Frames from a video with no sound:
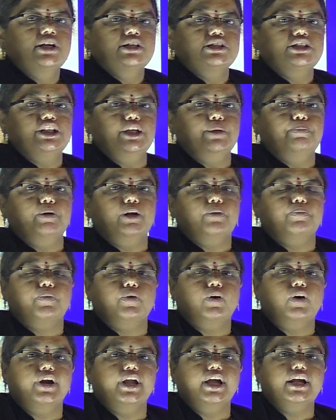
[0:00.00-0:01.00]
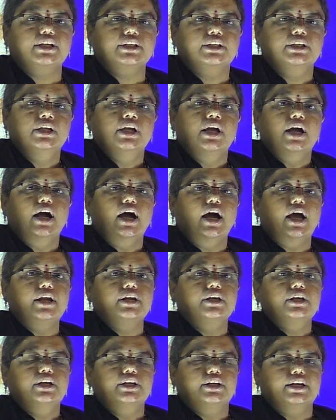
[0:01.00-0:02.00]
cheaper product or
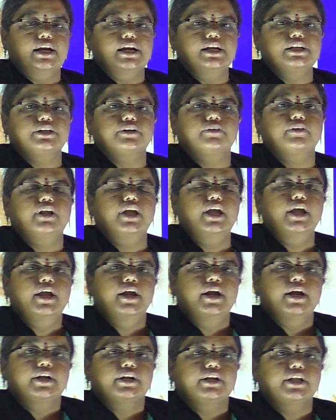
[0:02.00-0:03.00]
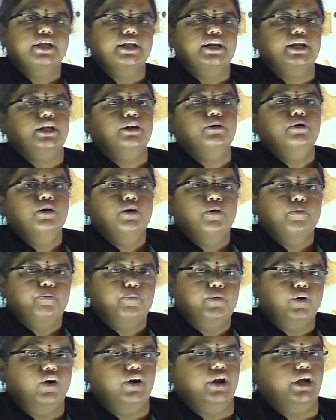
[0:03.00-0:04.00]
relatively dearer
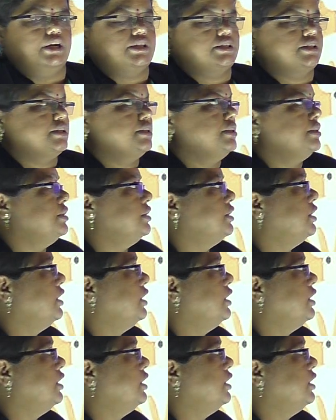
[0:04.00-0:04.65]
products.